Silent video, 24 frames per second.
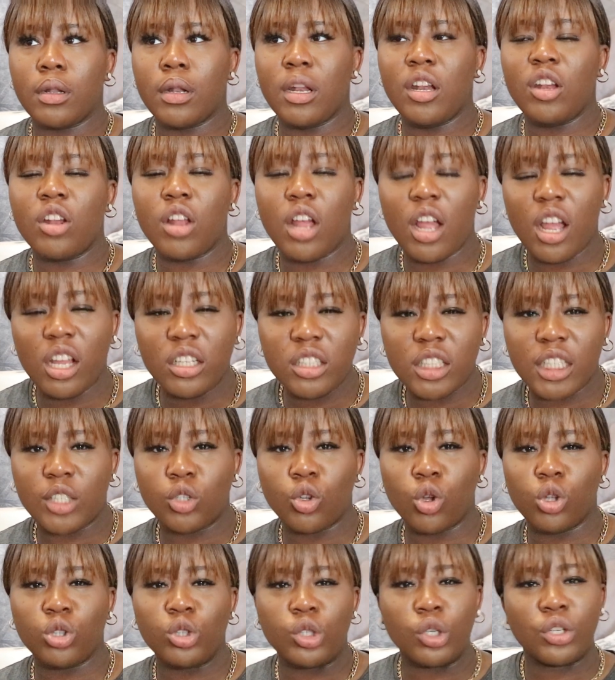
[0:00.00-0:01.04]

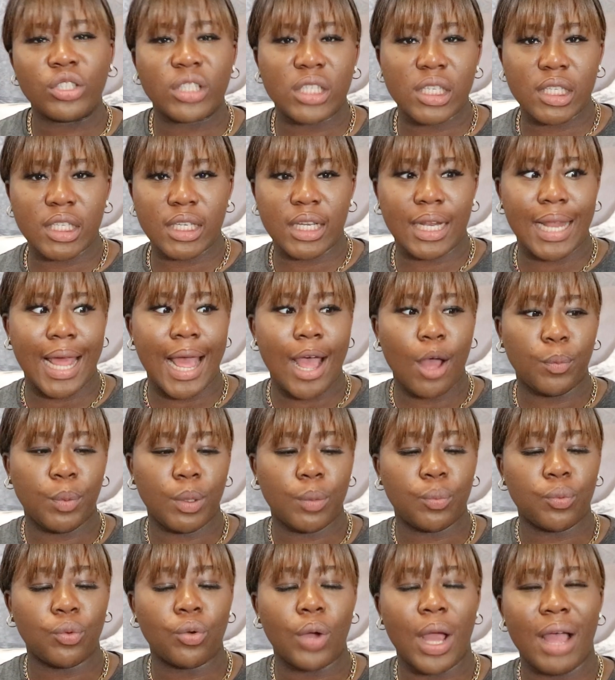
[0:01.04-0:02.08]
learning or noticing how
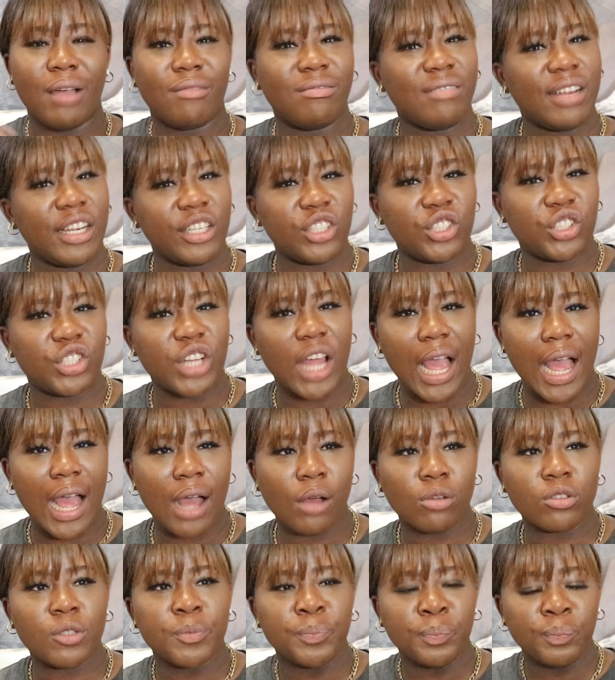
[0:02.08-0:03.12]
people arrange their
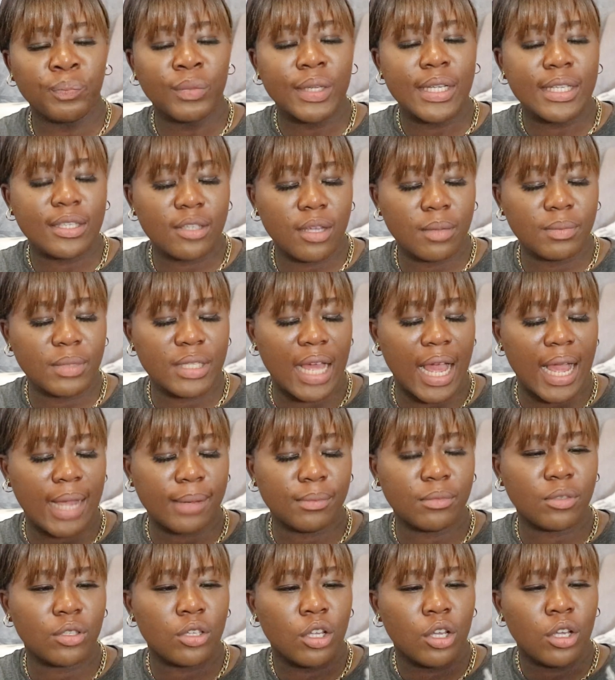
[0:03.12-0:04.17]
house
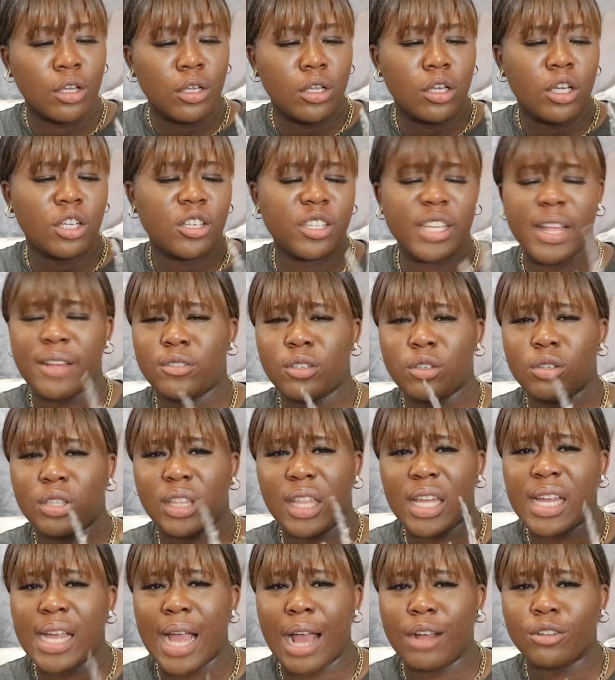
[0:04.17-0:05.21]
sometimes you just have to
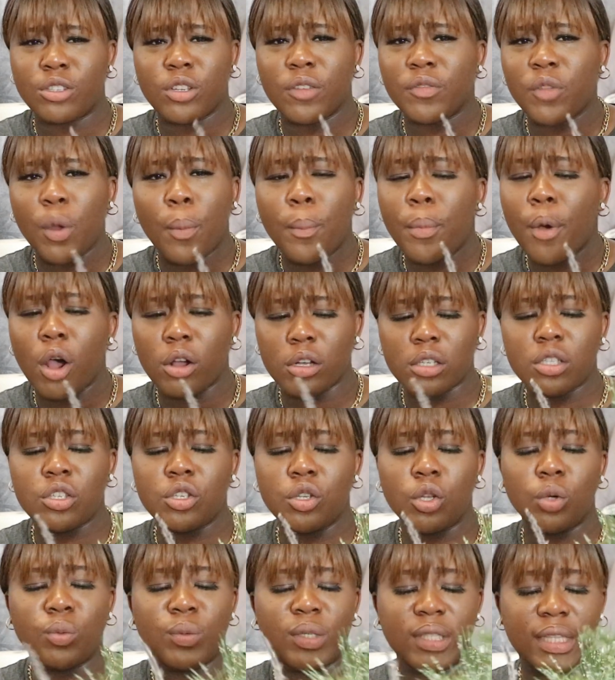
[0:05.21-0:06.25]
think out of the box
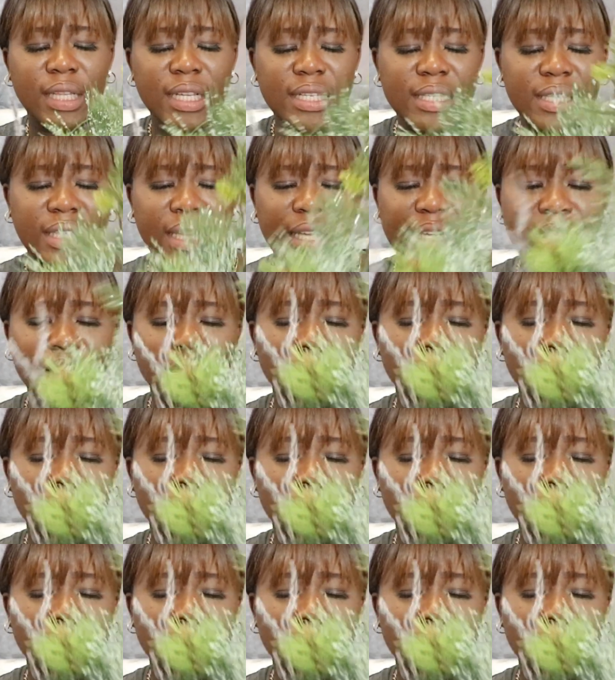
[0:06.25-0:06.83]
you know with this thing